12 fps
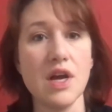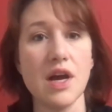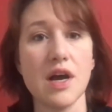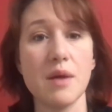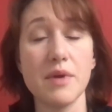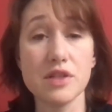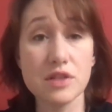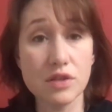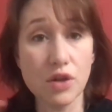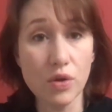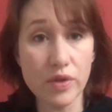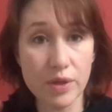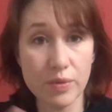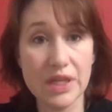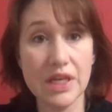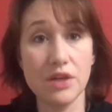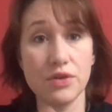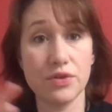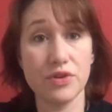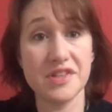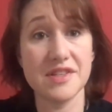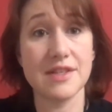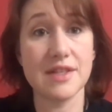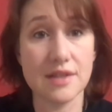And slowly we increase
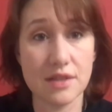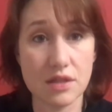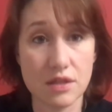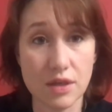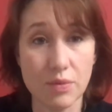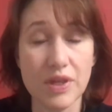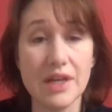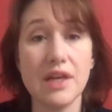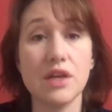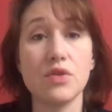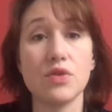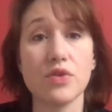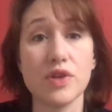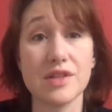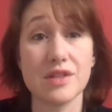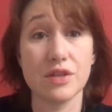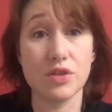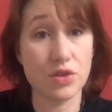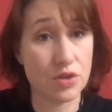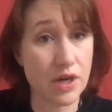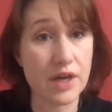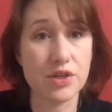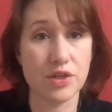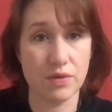the distance and we increase the
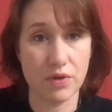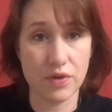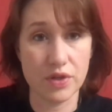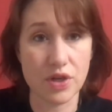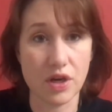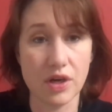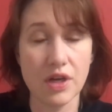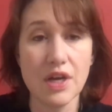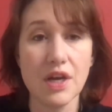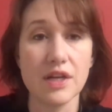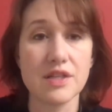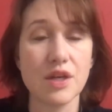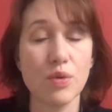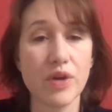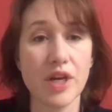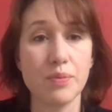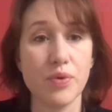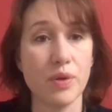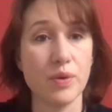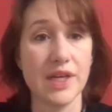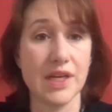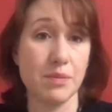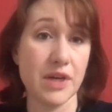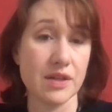distraction around the dog until we're at a point where he
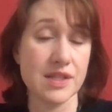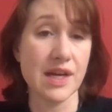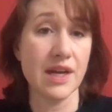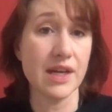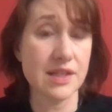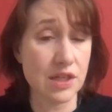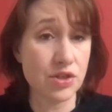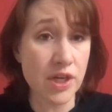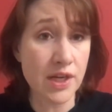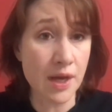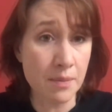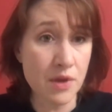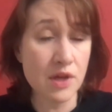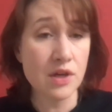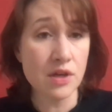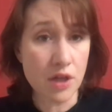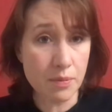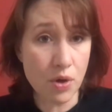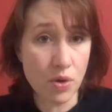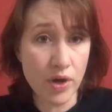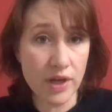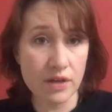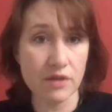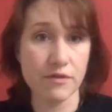can be outside. I could say, Jake, come, good
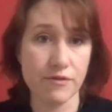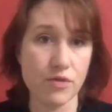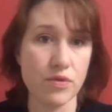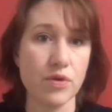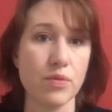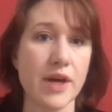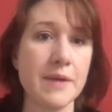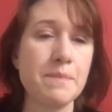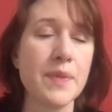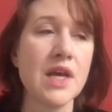boy, food, right?